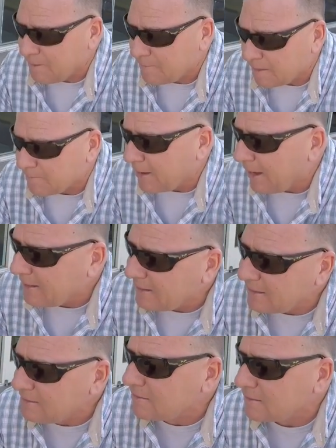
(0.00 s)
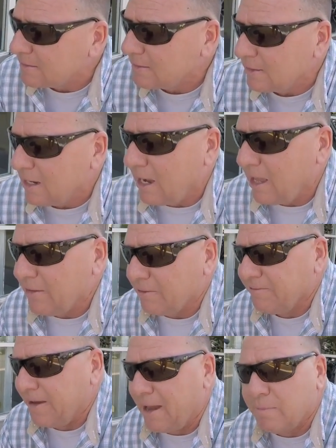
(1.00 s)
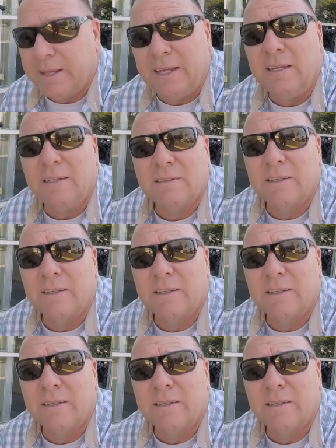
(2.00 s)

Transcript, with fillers: of people that buy these, uh, their family,